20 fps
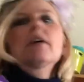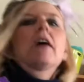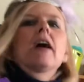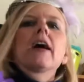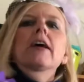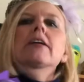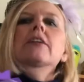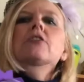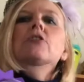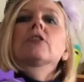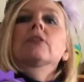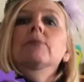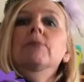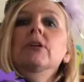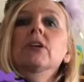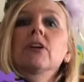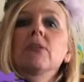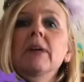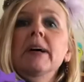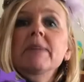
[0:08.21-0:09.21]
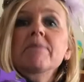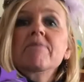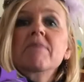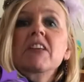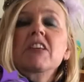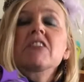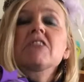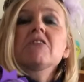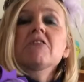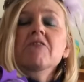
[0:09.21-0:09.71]
And I told him, you know what?
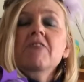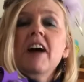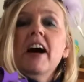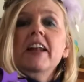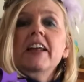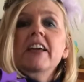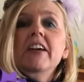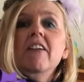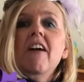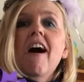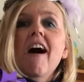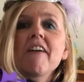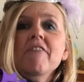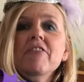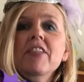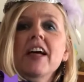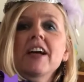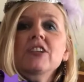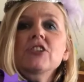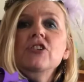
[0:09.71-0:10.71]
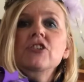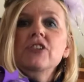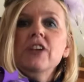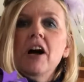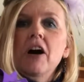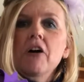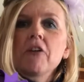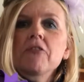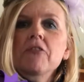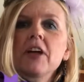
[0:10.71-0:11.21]
You've got to get off that
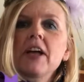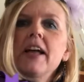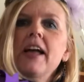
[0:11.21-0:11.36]
shelf